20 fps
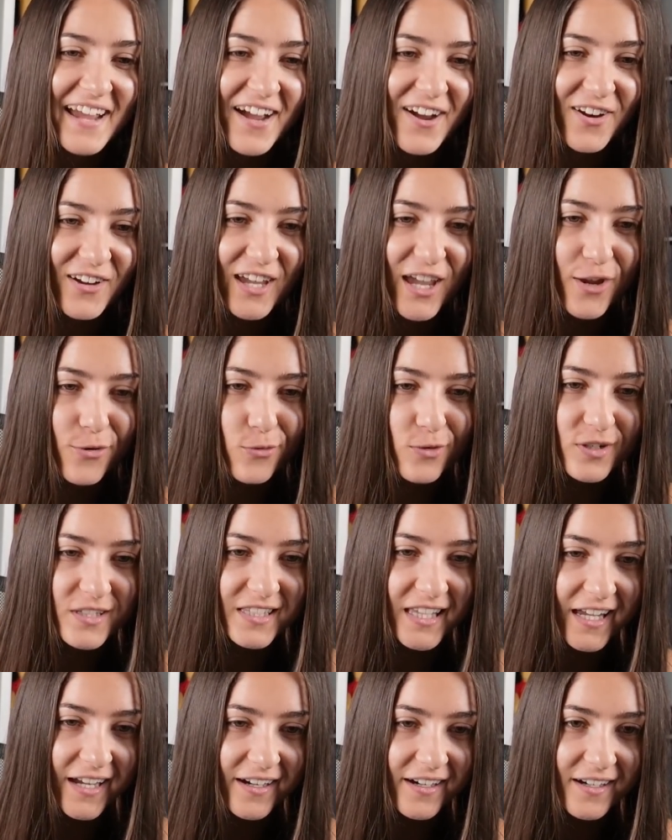Okay, rook
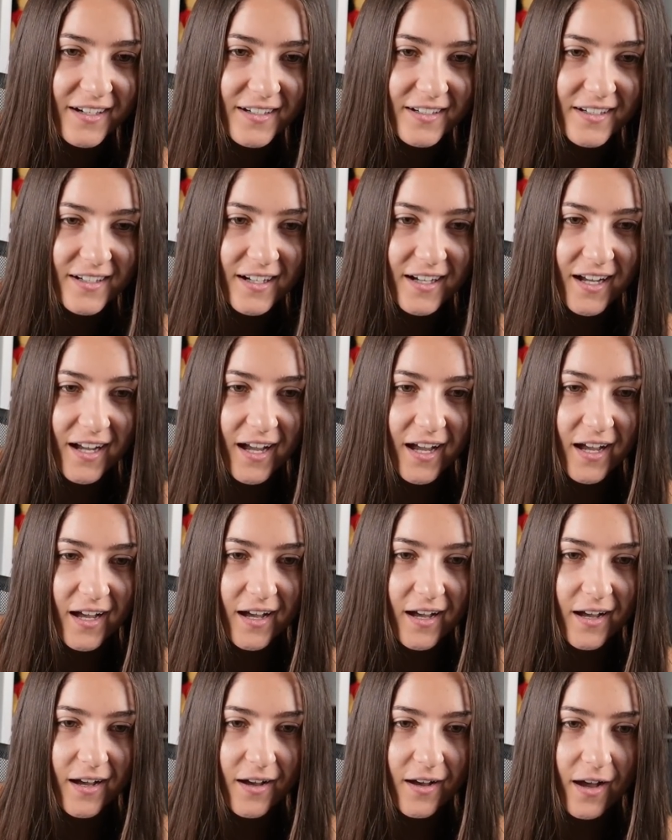there.
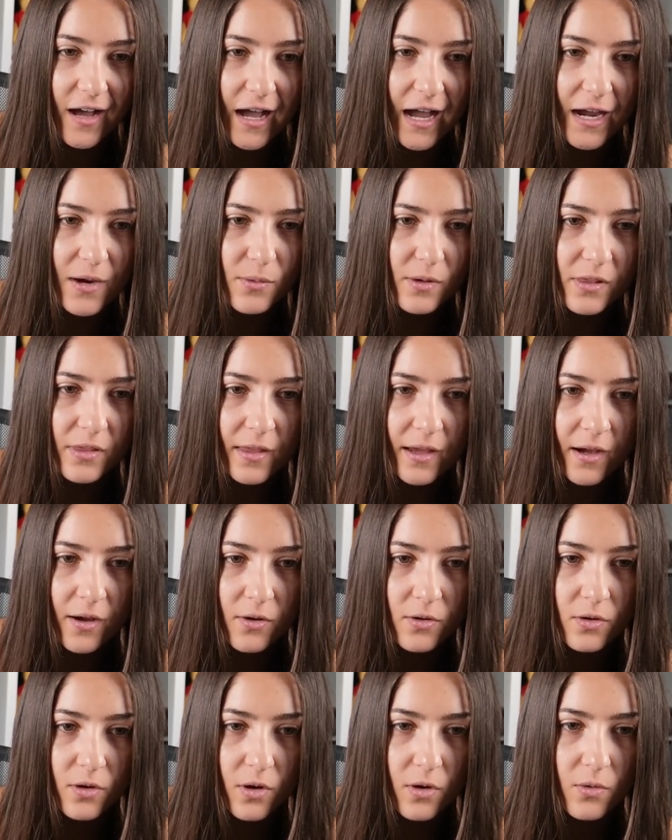I will
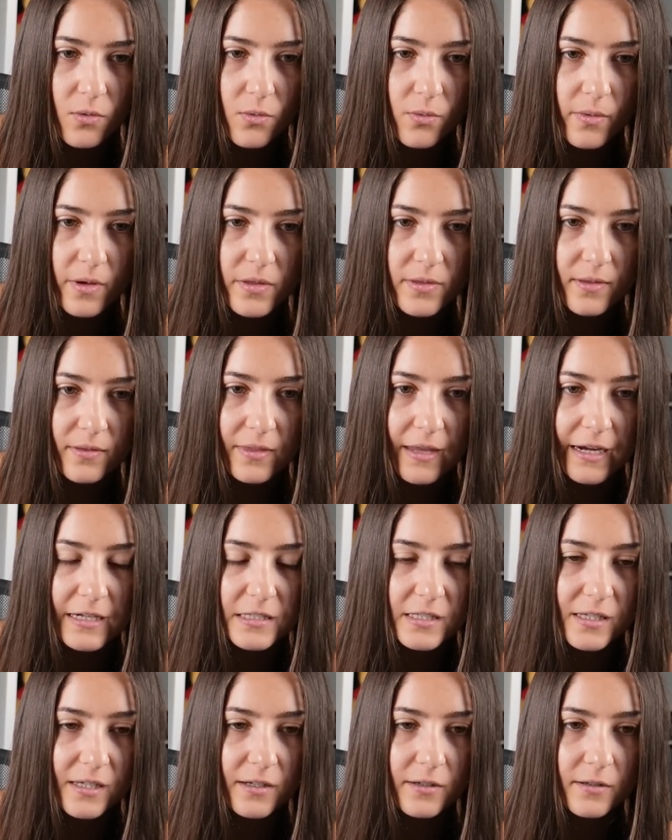now go with the
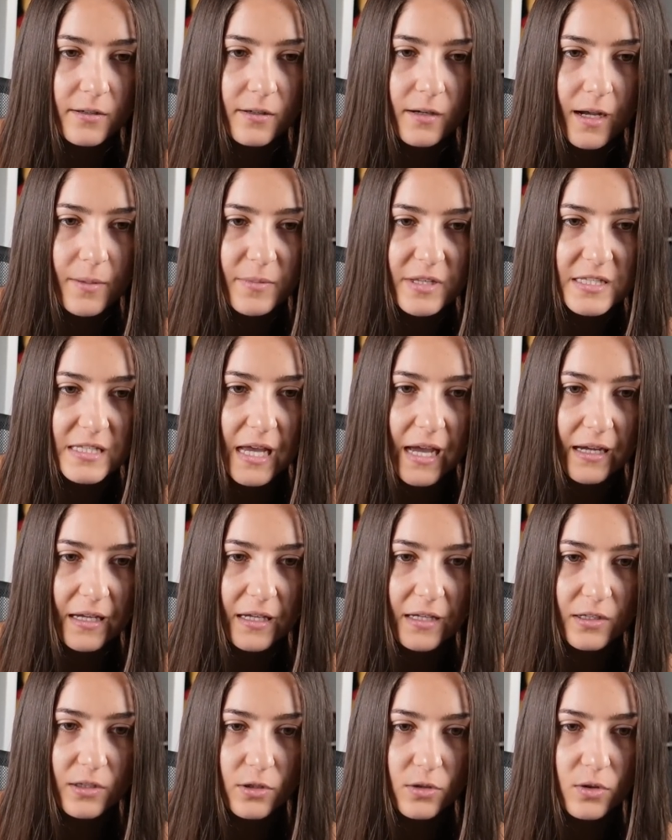knight here. I'm
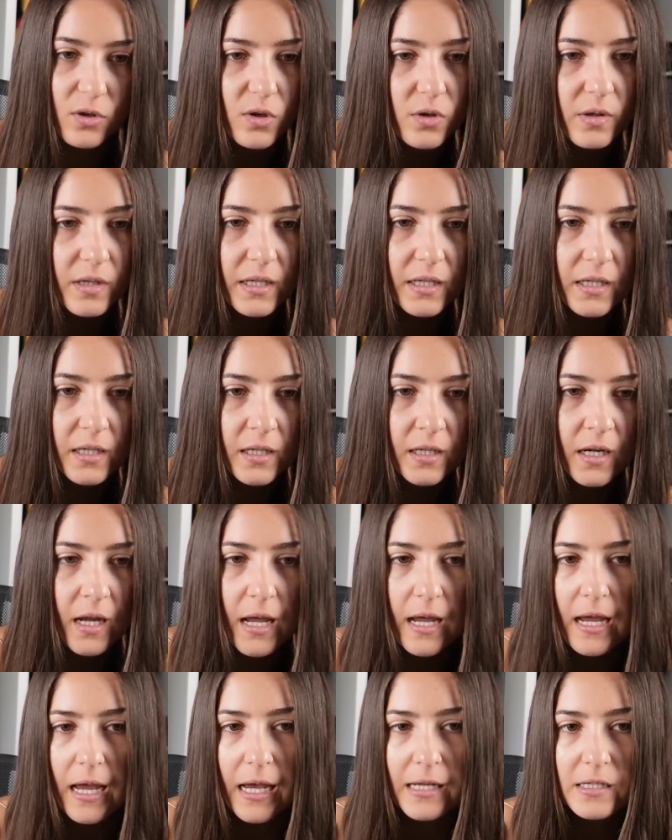attacking the queen,
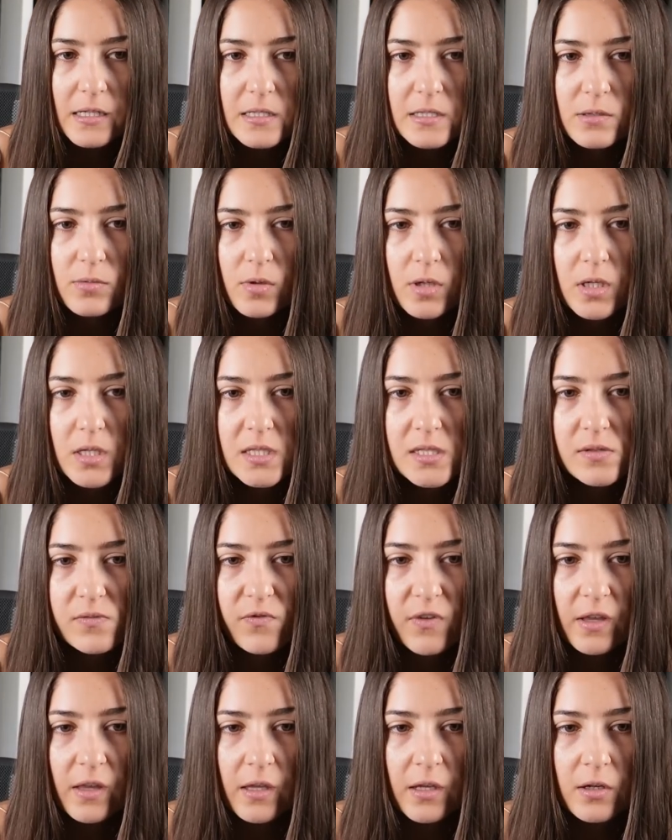and this rook is
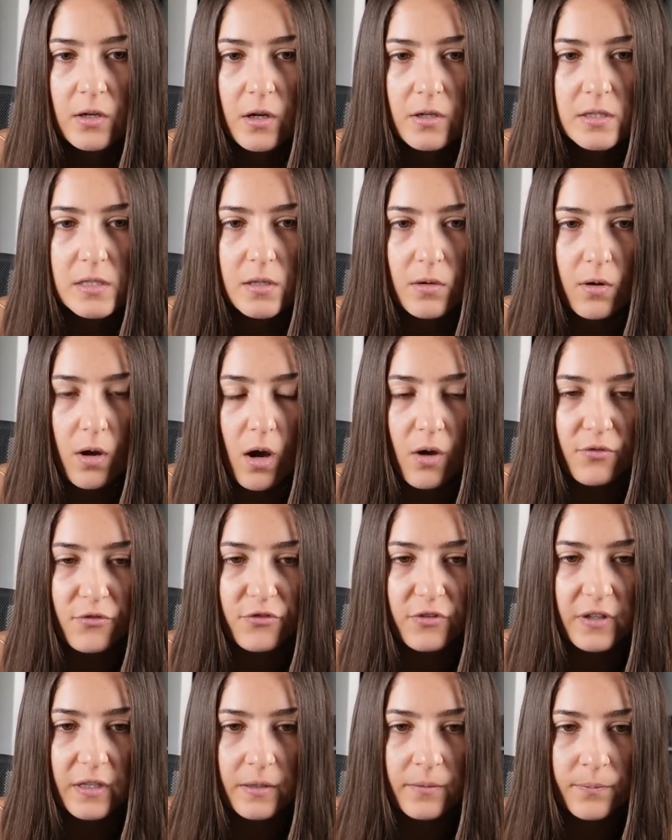feeling not so
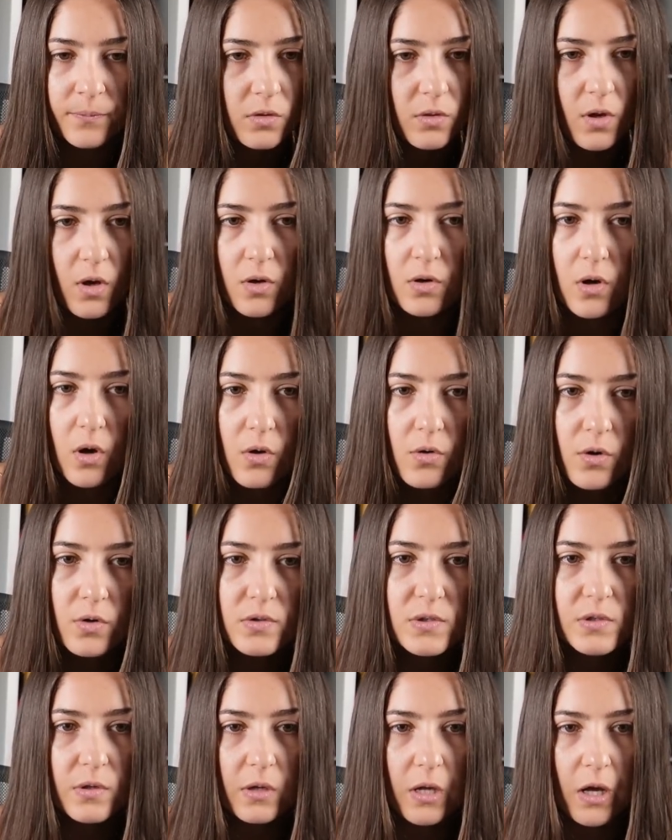comfy. No,
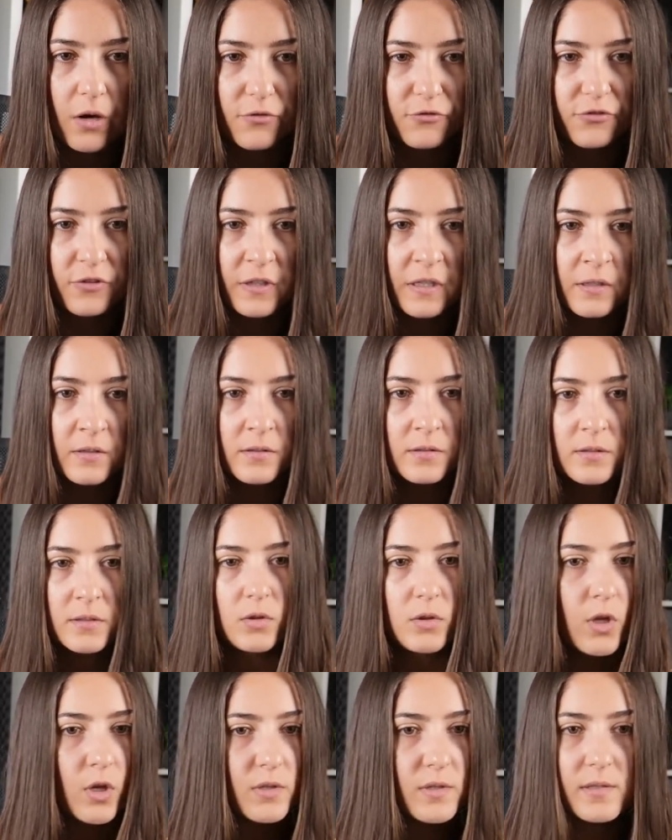not so comfy.
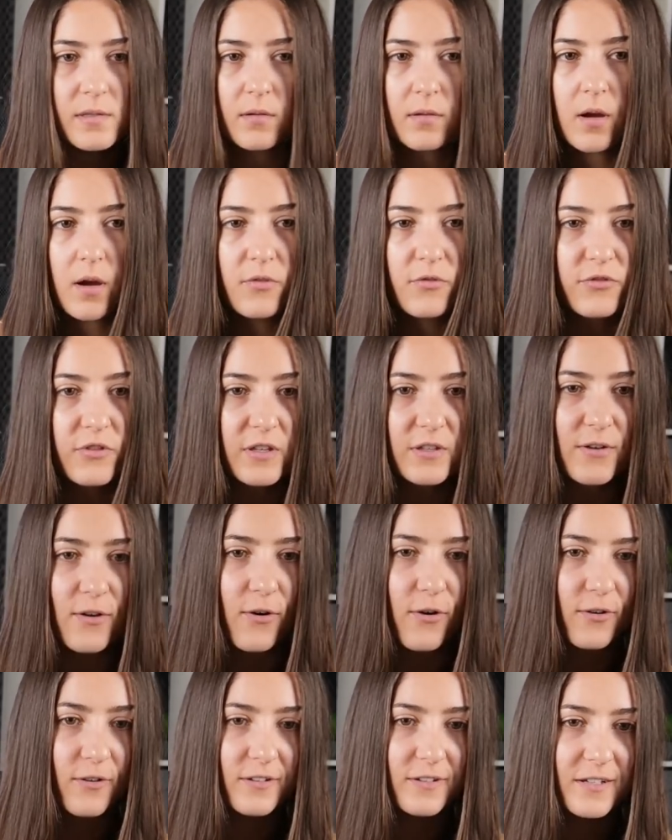Not so comfy at
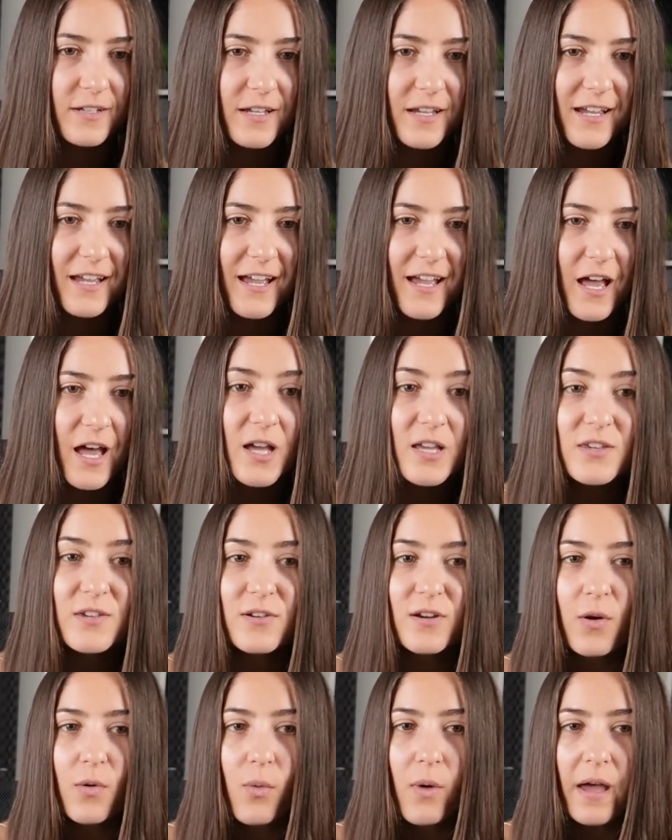all. You
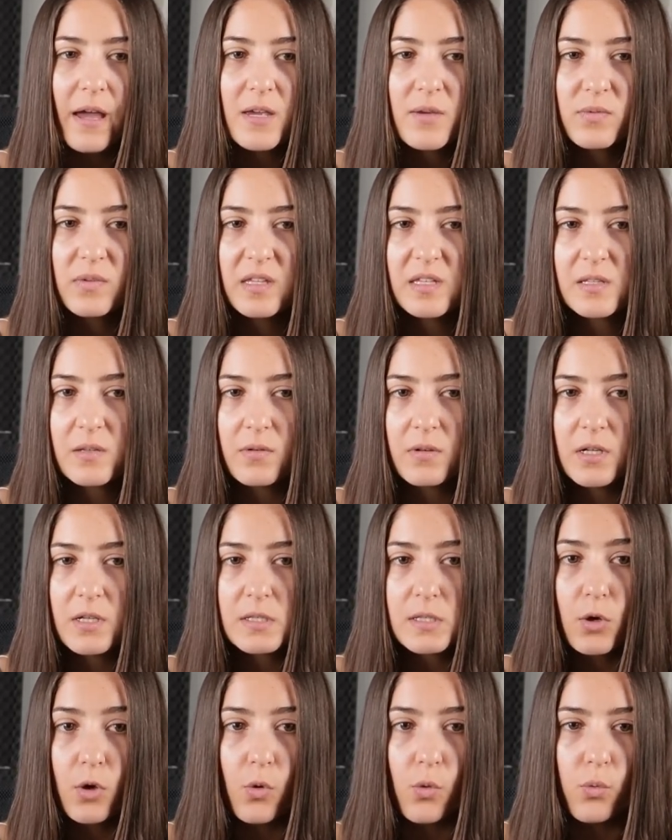know why? This queen is...
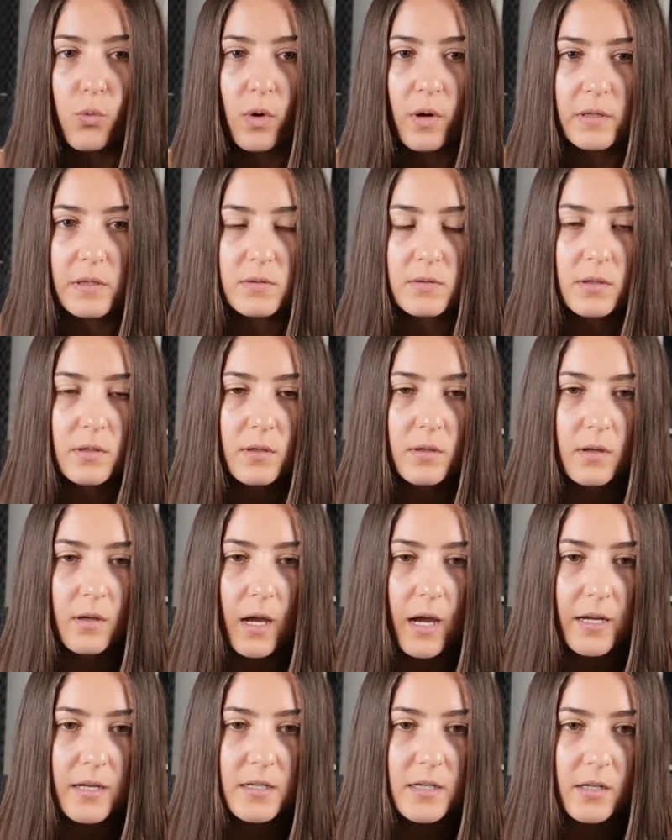Oh, wait.
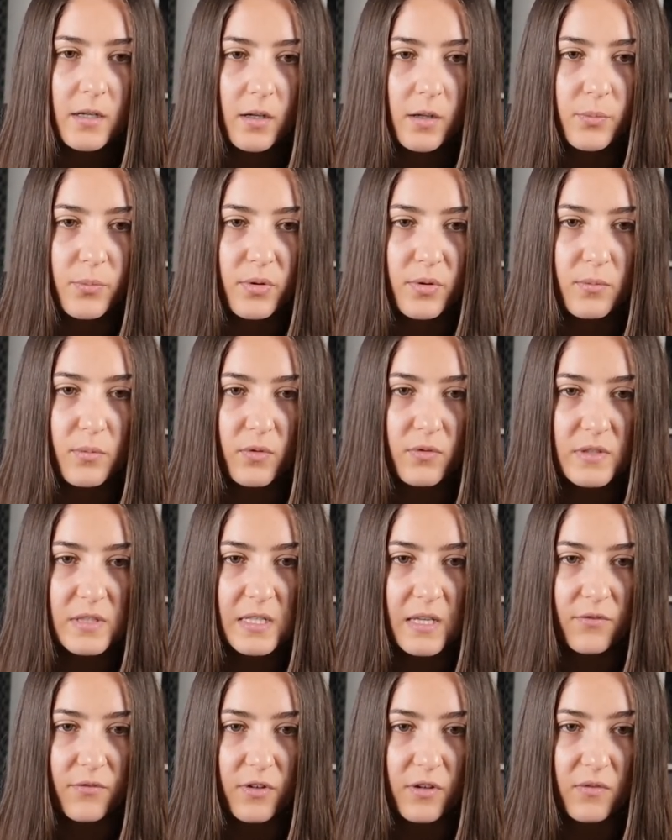I nearly pre-moved
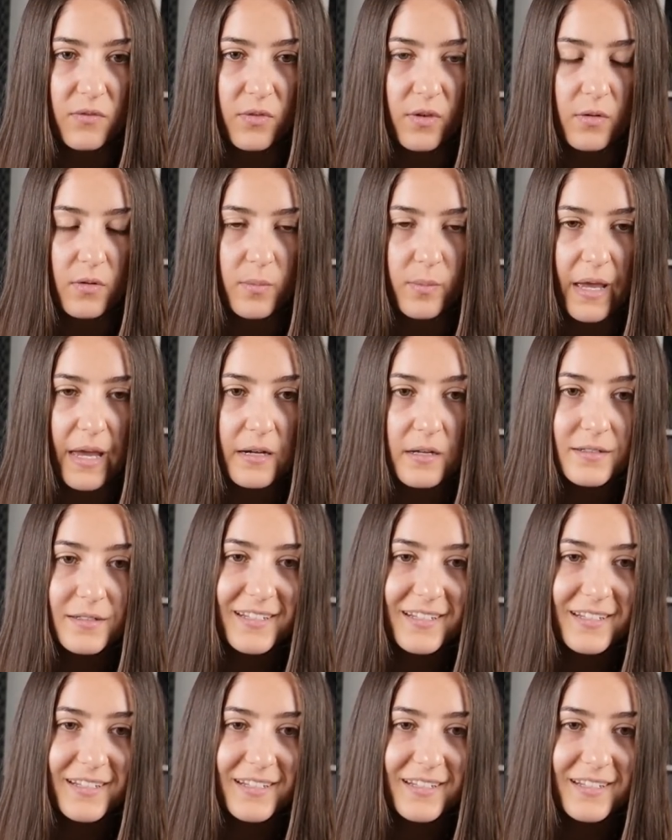something very bad.